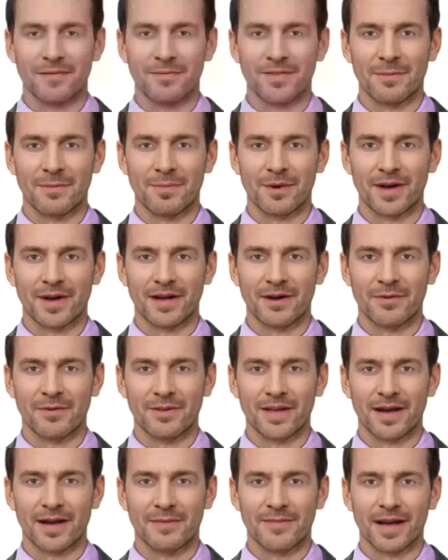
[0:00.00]
The player
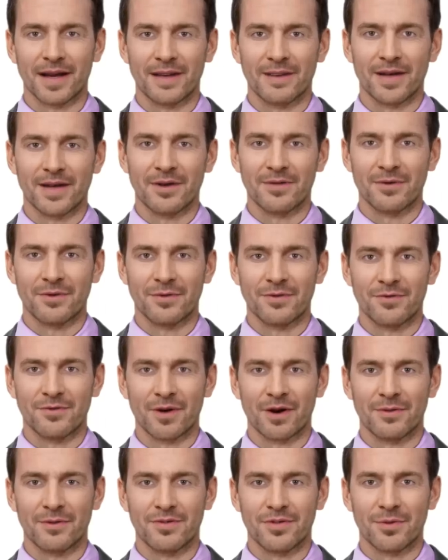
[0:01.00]
can then either
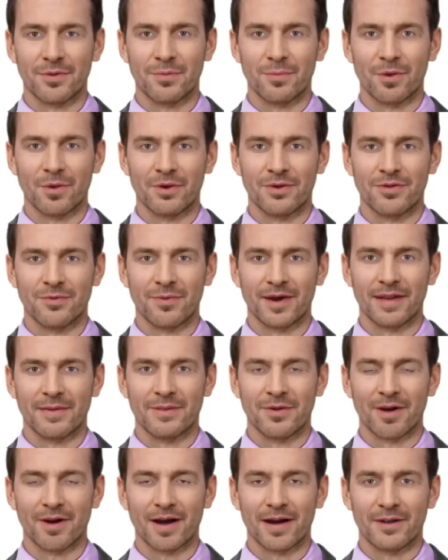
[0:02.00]
draw 2 more
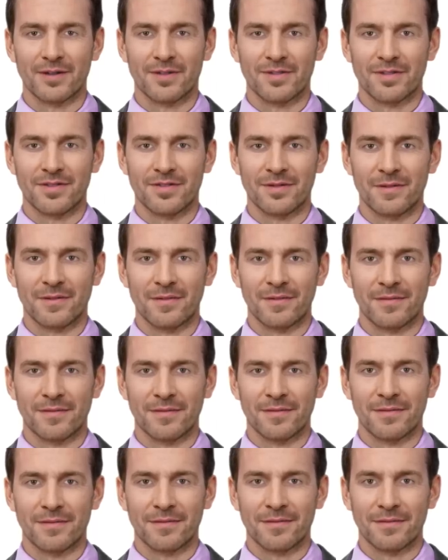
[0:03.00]
train cards,
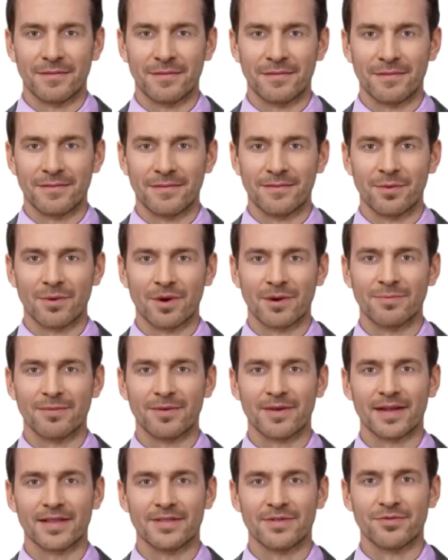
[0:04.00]
or
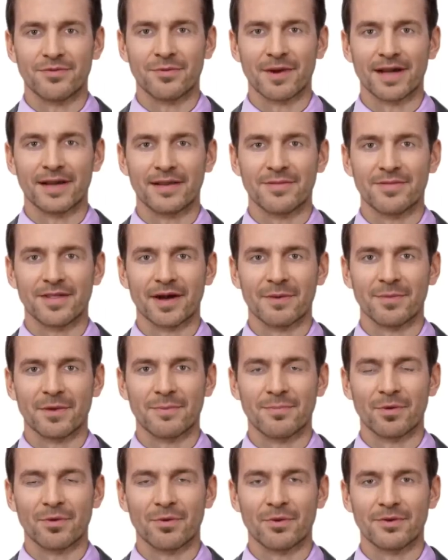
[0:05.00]
place trains on
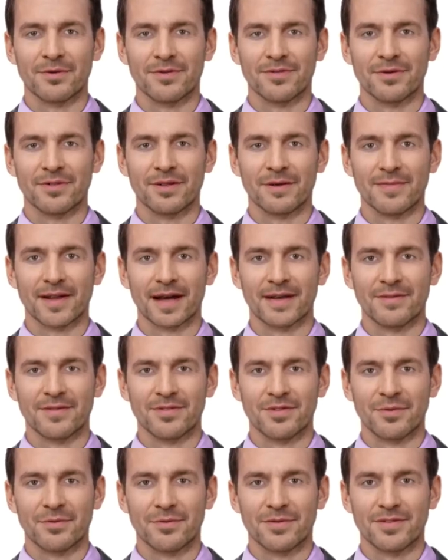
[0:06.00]
the board to connect
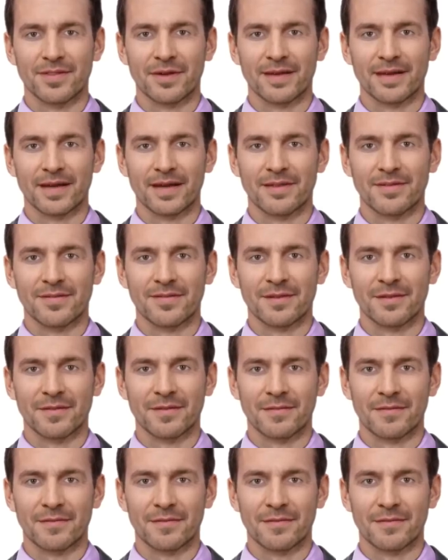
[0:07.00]
2 cities.